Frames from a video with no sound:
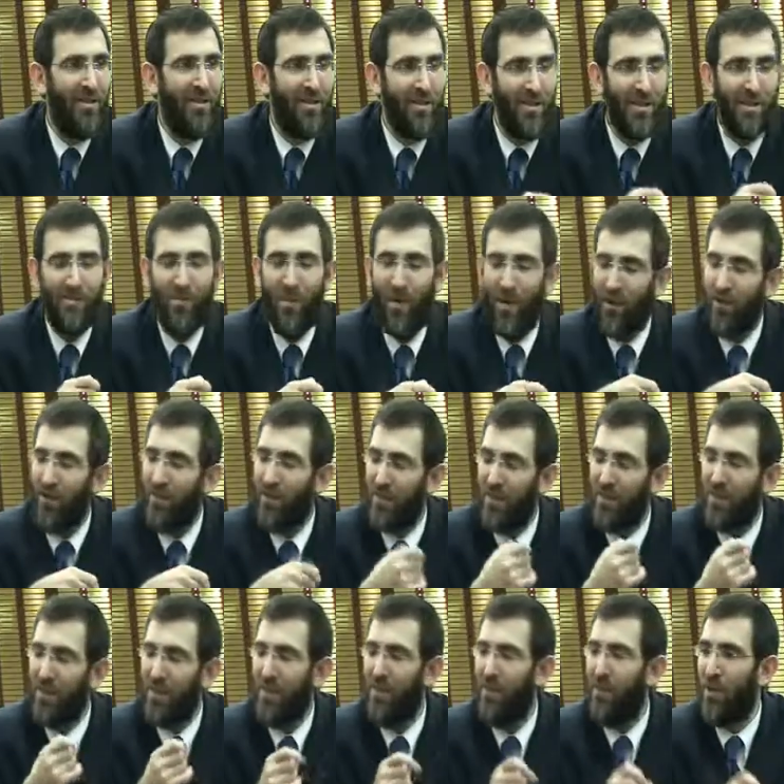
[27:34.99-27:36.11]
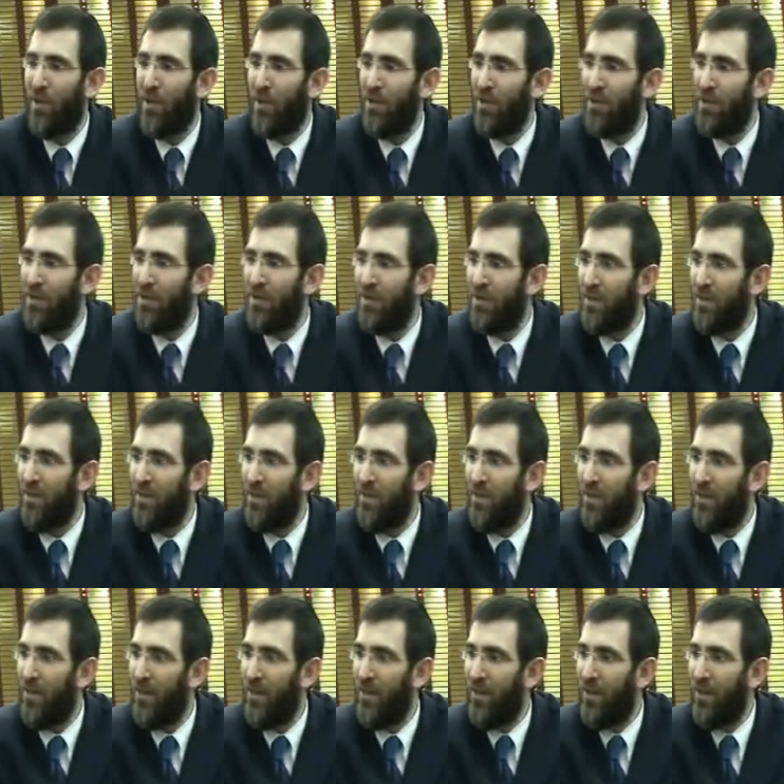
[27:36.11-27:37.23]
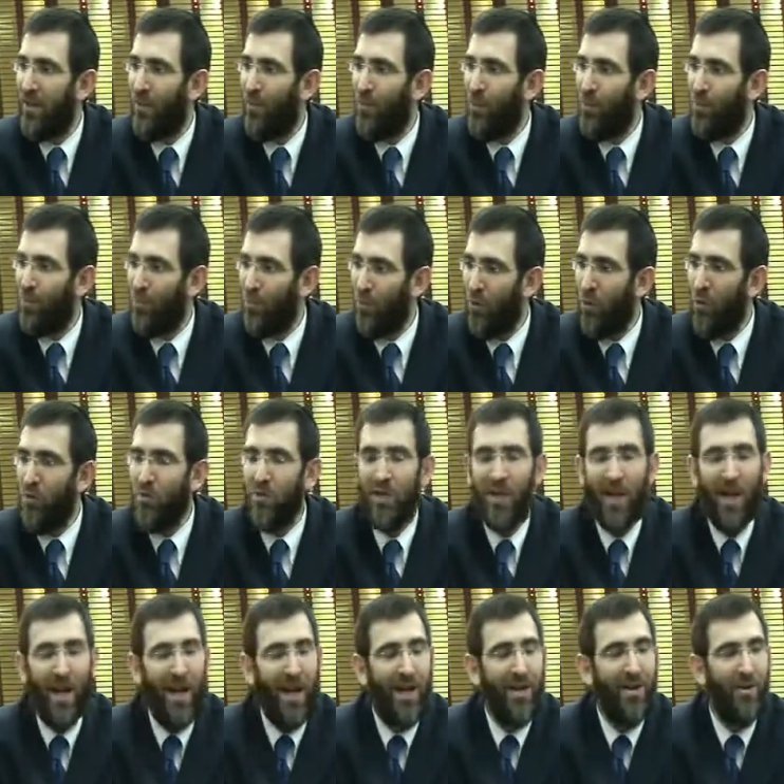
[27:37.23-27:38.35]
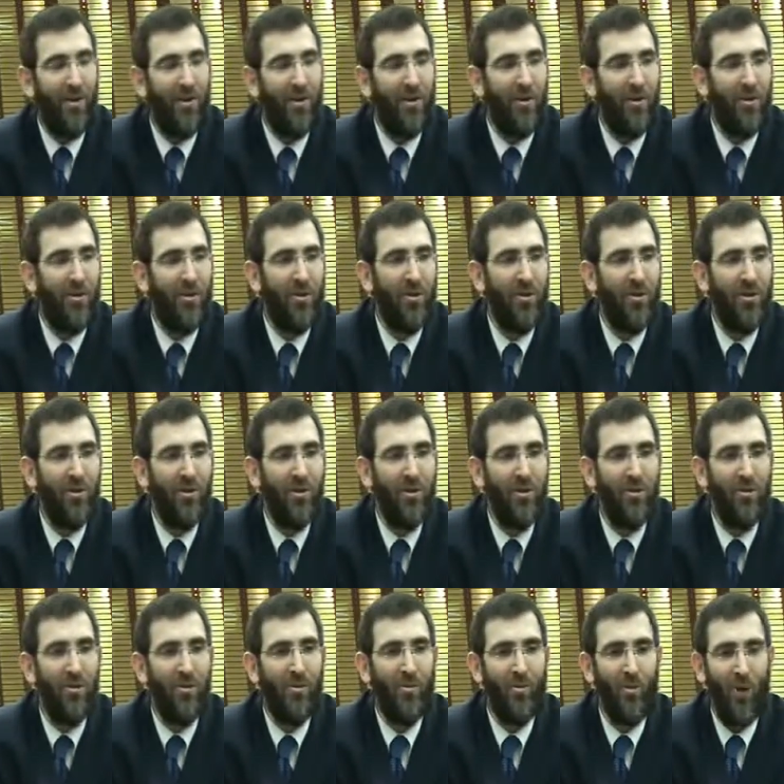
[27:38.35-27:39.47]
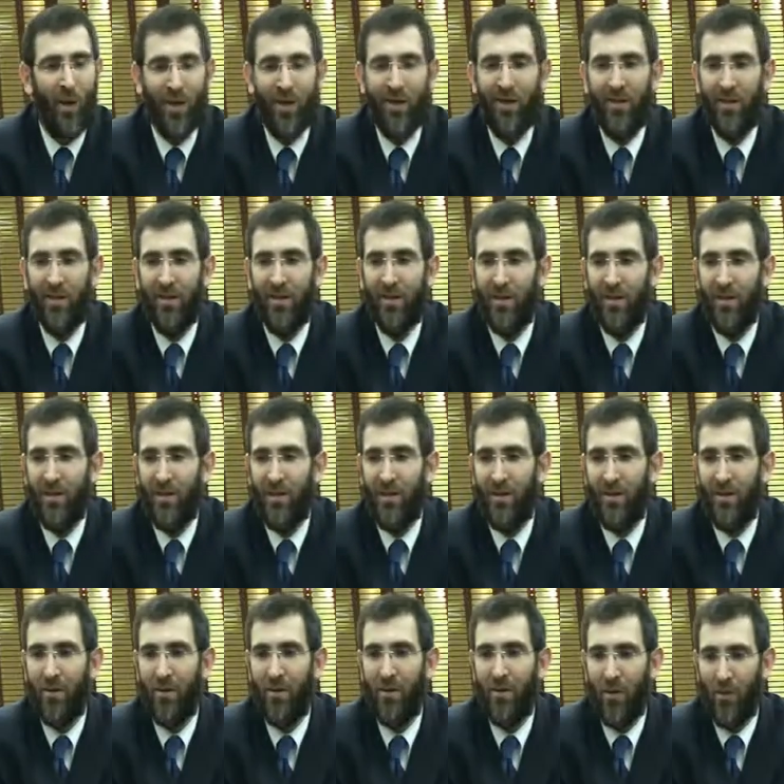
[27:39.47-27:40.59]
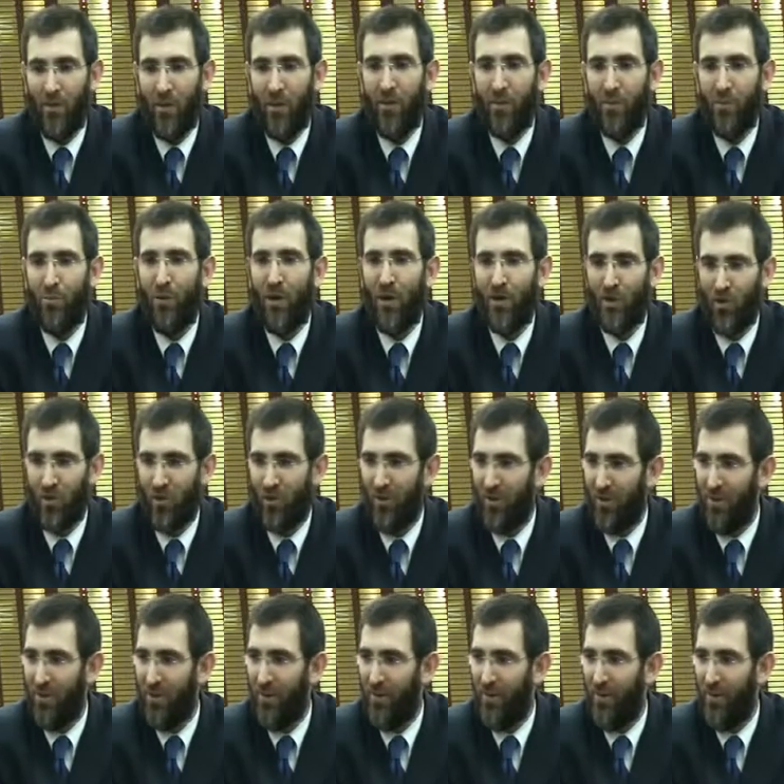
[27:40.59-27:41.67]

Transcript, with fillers: So this man understood something else. We're prone to anger when? When we're under pressure.